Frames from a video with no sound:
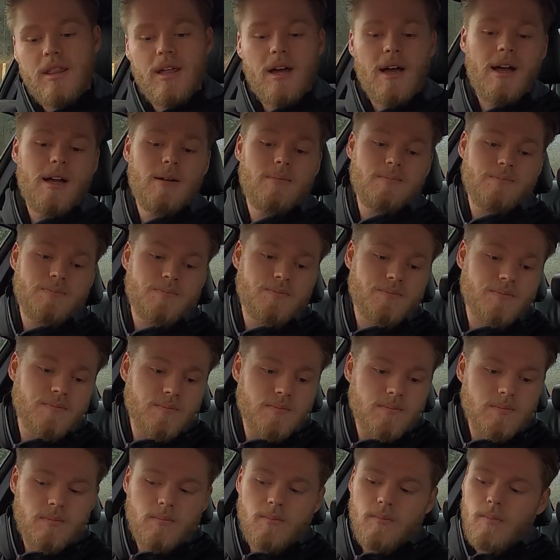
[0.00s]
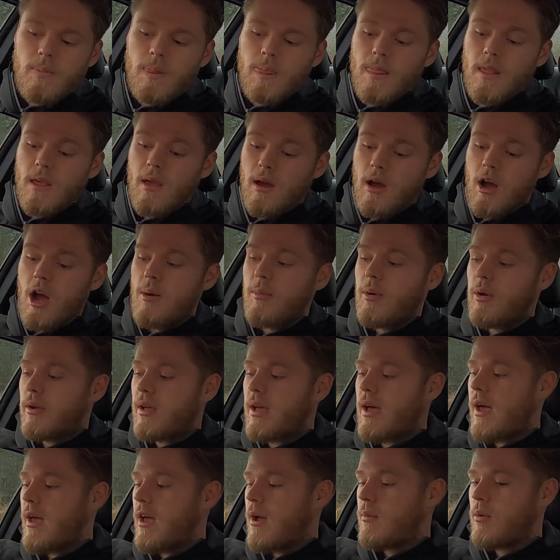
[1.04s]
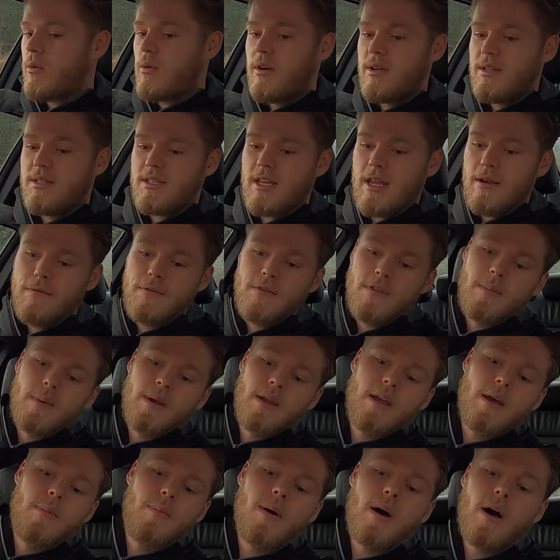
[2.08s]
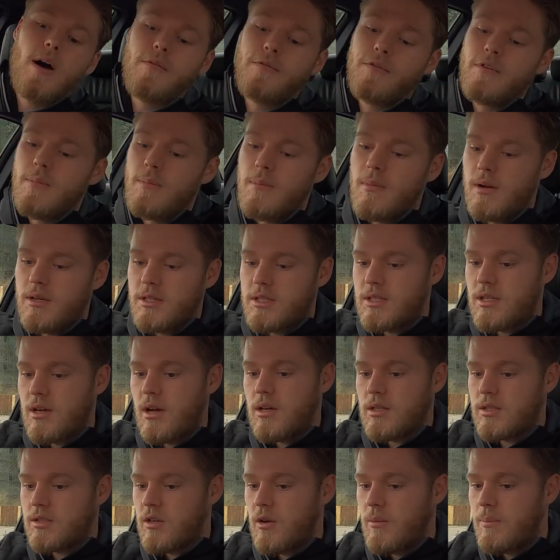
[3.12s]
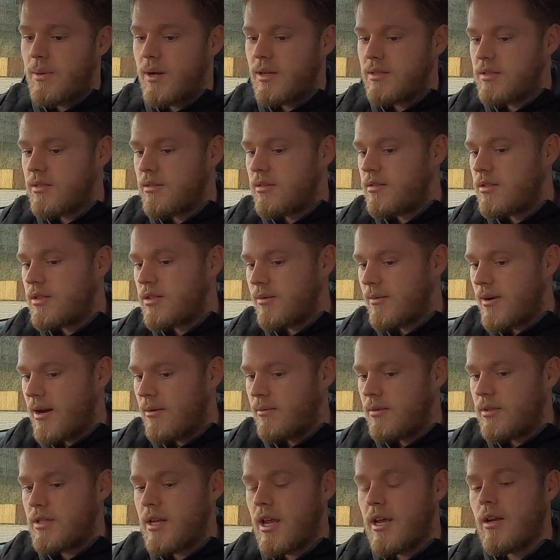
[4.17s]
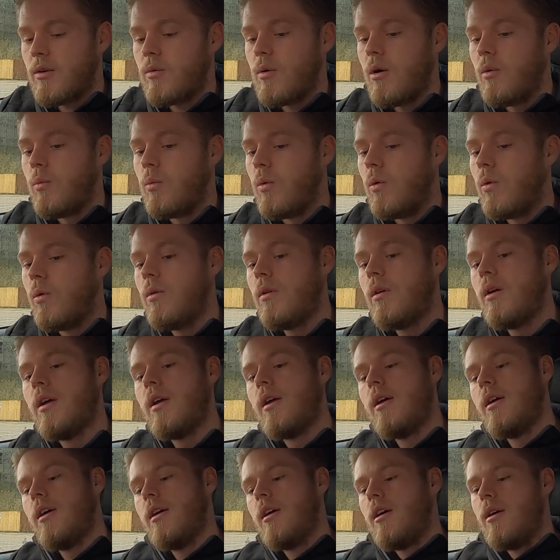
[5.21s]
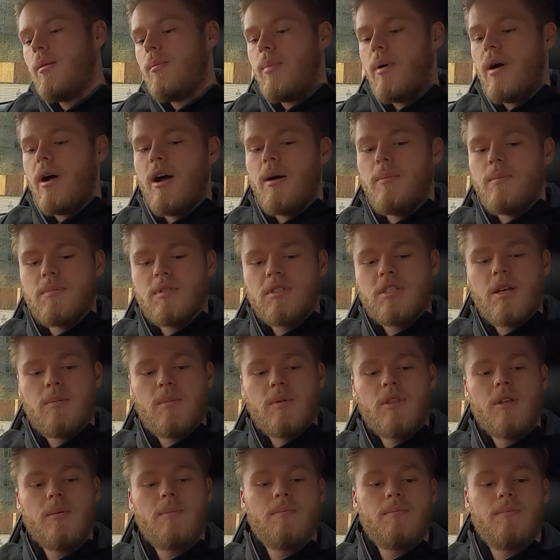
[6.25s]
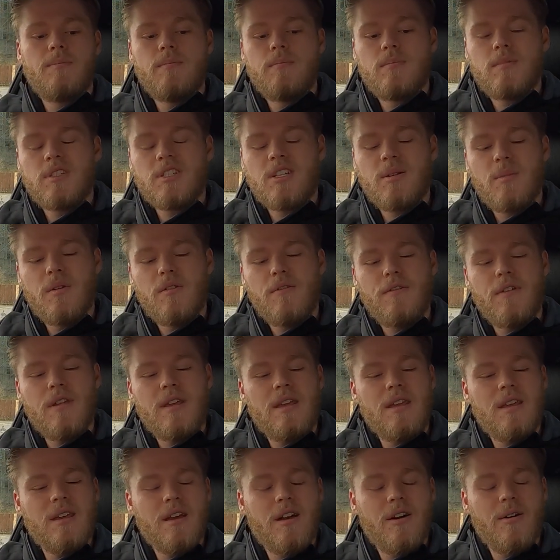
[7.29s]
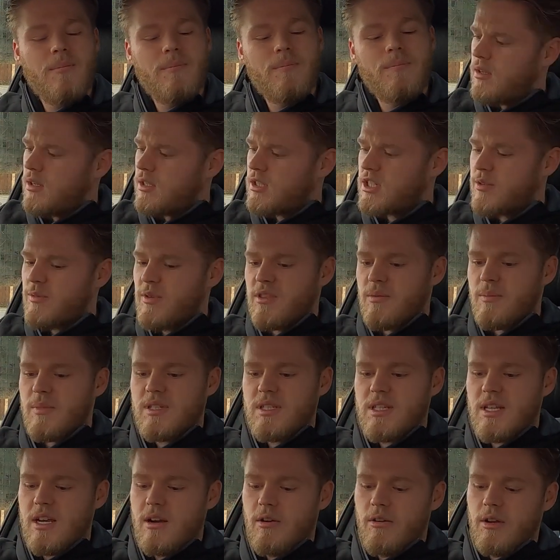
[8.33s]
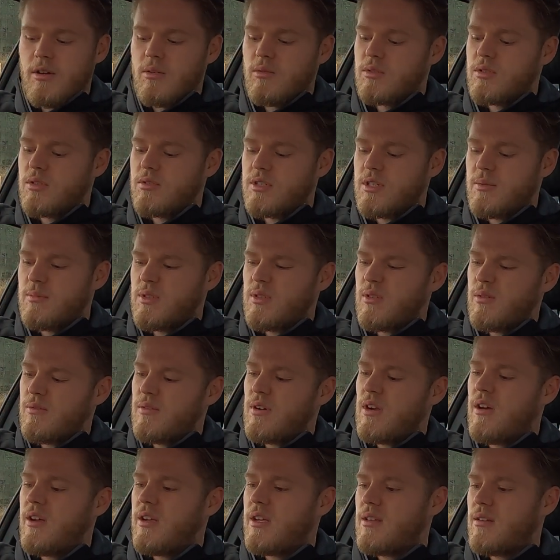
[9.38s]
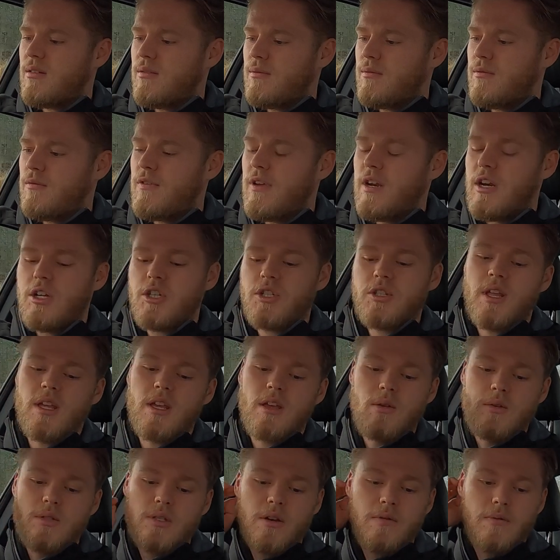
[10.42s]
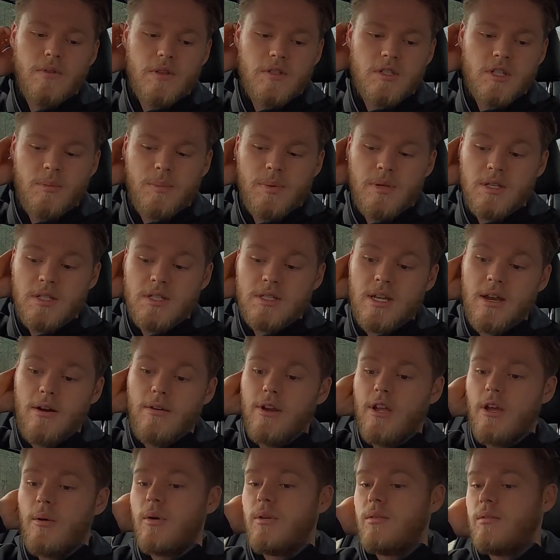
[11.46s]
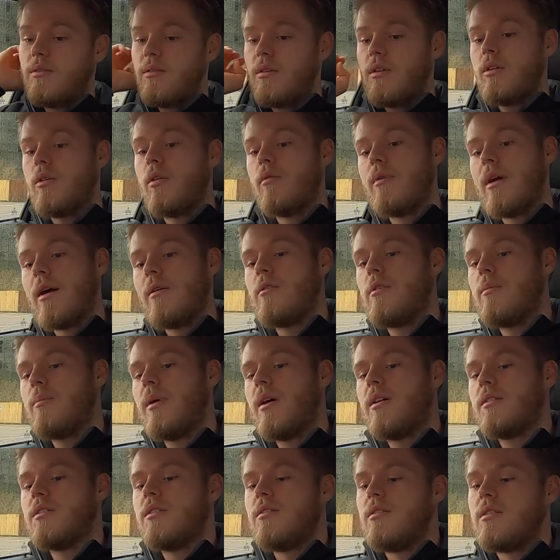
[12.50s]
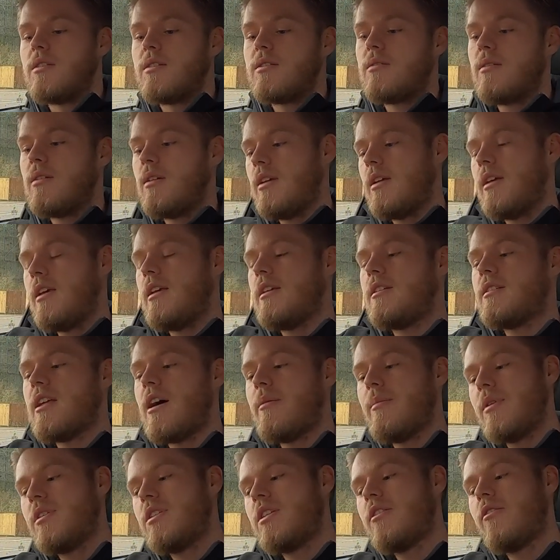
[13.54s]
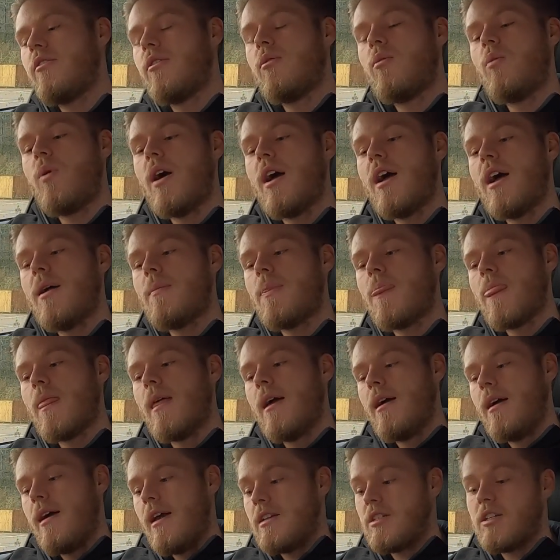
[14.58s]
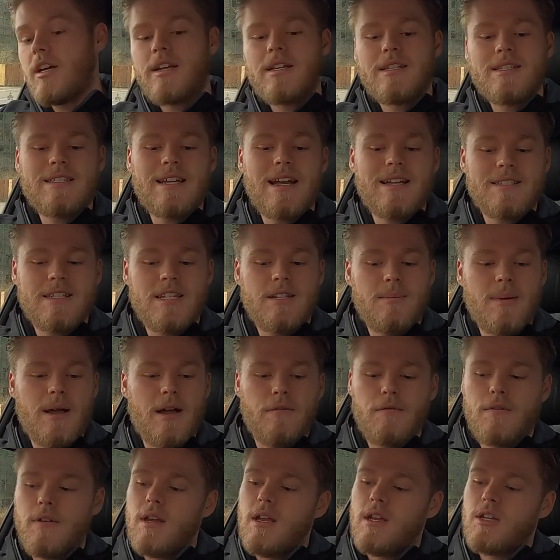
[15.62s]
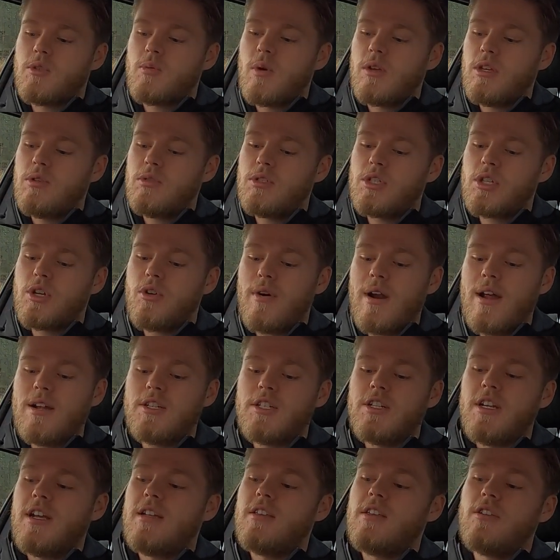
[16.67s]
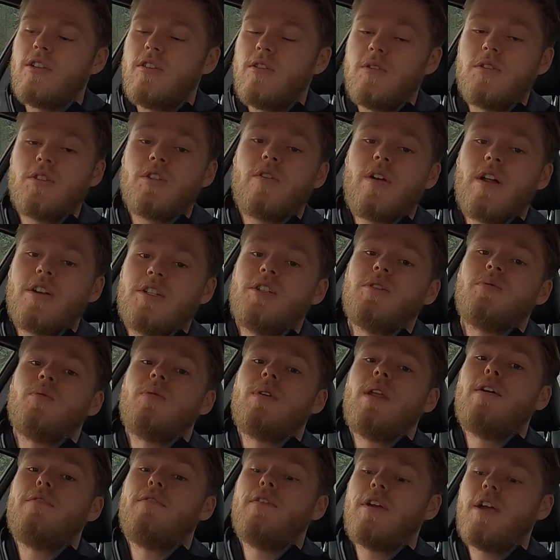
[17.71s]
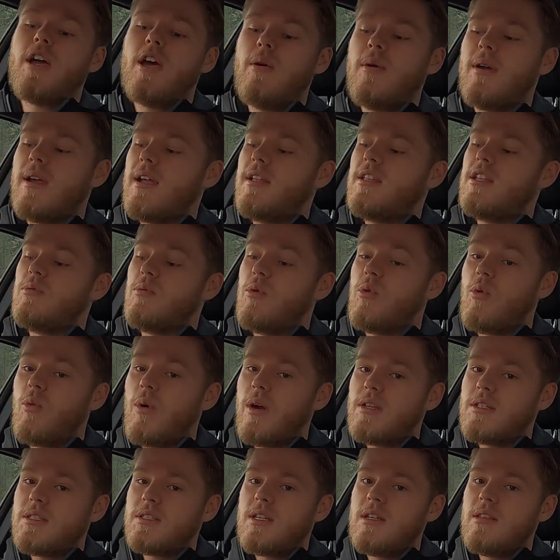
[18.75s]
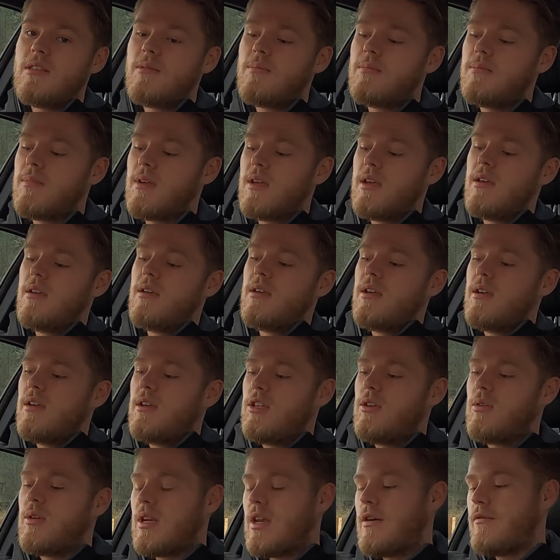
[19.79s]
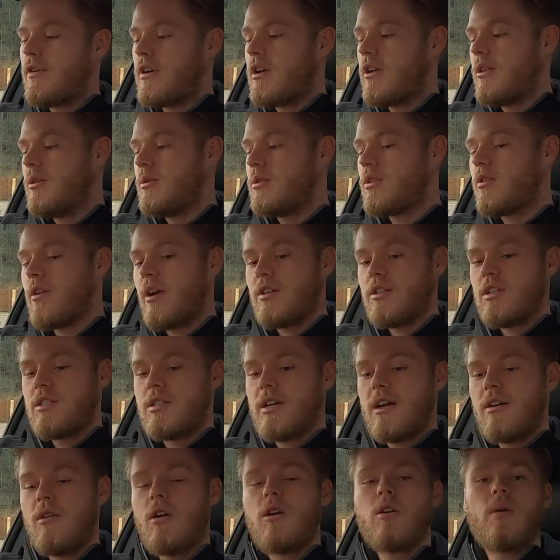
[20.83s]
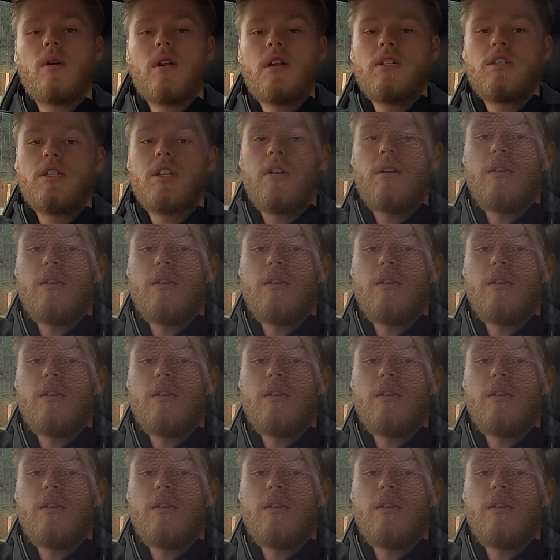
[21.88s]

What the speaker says: that, I'm okay, I'm quite safe at the minute, apart from my start-stop button surround is getting quite worn. Some of the materials, or some sort of like finish they use over the top of your stereo and around your buttons, it's that material where it's like a satin matte finish where you scratch it and you know those scratches will never go again. You always see them, you can never get those scratches out. I'll quickly show